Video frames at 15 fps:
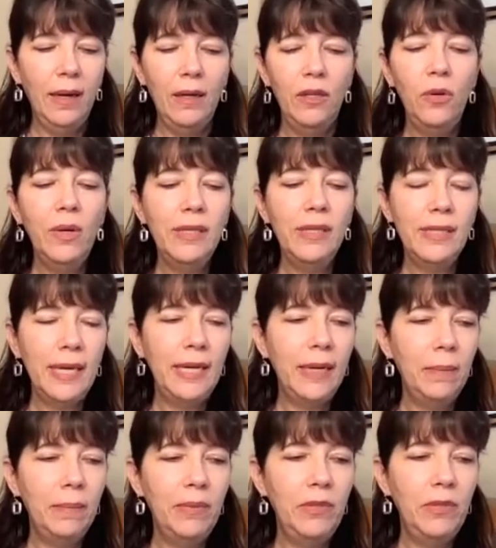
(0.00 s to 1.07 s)
you can sign
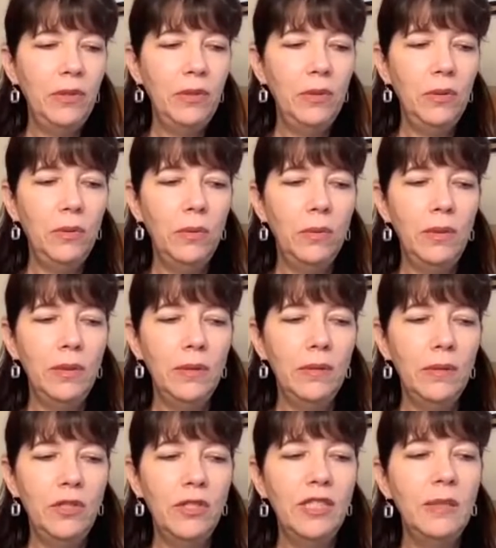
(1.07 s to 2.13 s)
up to
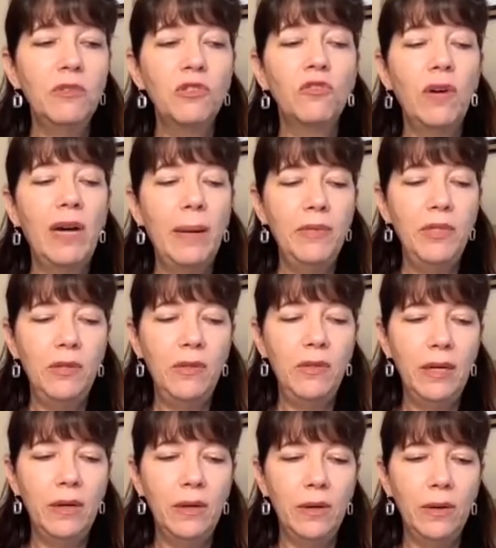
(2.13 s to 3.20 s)
just subscribe to
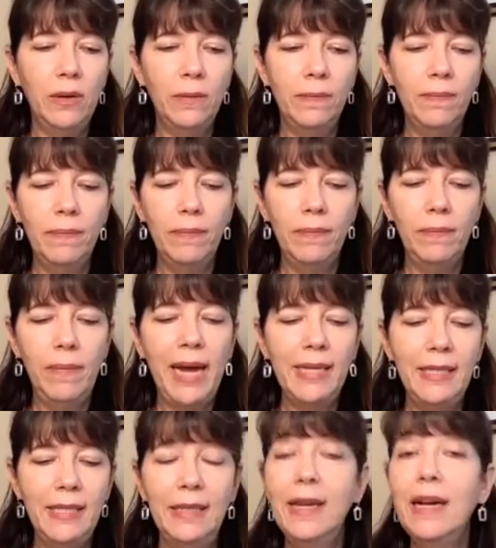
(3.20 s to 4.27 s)
their
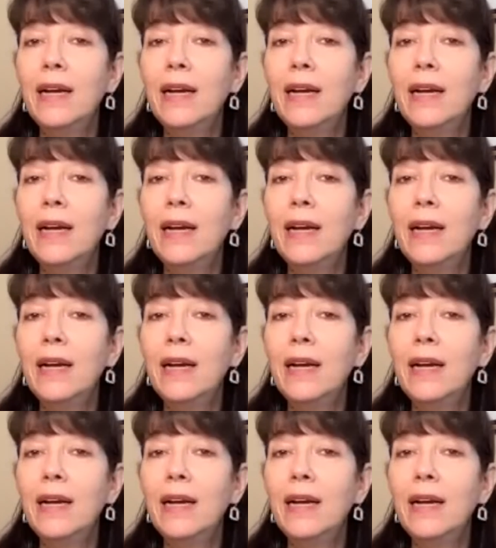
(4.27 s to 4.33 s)
magazine.